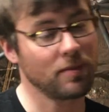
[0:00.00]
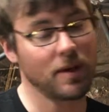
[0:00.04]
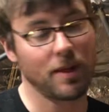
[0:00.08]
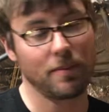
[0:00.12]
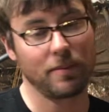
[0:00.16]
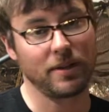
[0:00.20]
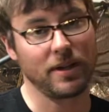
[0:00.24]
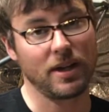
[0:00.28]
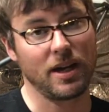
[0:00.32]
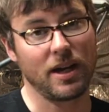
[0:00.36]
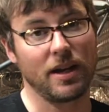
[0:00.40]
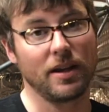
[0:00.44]

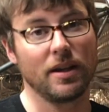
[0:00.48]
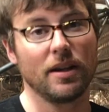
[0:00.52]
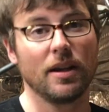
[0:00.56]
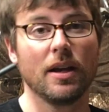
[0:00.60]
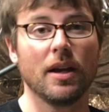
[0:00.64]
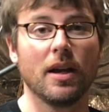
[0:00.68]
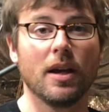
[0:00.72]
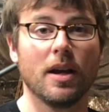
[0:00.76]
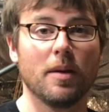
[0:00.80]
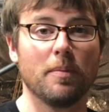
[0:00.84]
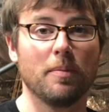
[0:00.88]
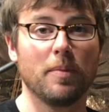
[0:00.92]
Probably not,
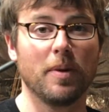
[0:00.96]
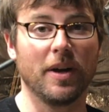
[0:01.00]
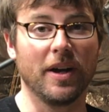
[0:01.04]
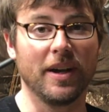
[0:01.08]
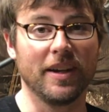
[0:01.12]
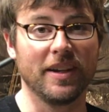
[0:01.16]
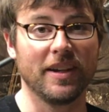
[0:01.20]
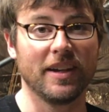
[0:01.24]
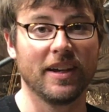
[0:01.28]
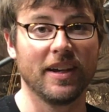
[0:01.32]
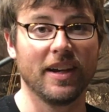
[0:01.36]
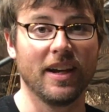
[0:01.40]

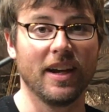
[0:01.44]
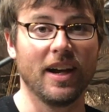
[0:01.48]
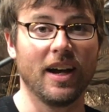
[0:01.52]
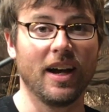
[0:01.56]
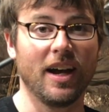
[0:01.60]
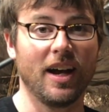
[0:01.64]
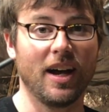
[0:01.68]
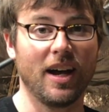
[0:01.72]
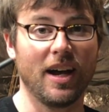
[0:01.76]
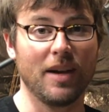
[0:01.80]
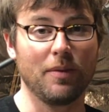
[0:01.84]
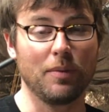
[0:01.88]
but
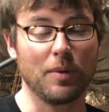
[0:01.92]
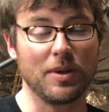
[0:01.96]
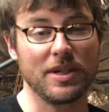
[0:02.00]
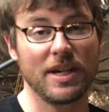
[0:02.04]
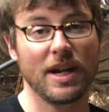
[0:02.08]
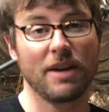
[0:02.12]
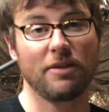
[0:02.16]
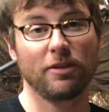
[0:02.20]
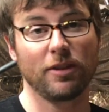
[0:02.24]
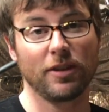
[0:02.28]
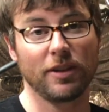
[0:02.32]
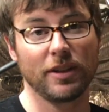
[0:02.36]
I would
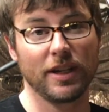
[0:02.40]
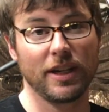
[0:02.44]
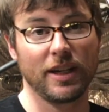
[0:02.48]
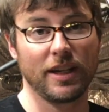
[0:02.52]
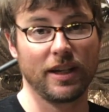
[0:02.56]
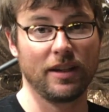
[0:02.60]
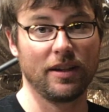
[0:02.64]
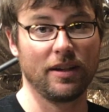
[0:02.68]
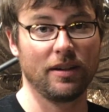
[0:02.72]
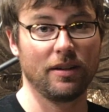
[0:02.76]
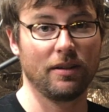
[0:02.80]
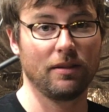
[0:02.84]

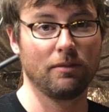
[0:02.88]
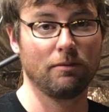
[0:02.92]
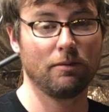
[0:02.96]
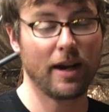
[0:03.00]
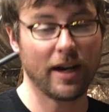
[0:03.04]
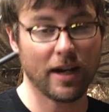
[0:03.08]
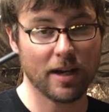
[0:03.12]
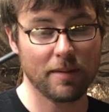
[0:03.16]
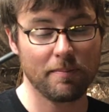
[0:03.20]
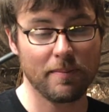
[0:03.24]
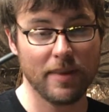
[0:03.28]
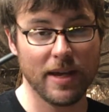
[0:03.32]
definitely
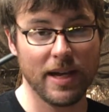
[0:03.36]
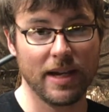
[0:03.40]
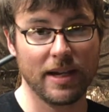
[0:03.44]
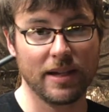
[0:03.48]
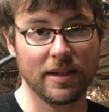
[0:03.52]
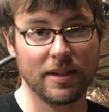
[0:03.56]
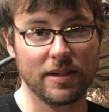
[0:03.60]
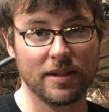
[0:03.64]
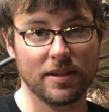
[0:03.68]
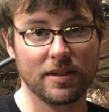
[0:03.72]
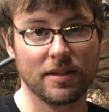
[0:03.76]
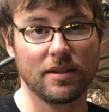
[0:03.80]

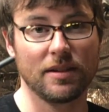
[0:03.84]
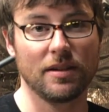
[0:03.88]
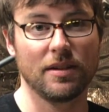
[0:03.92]
recommend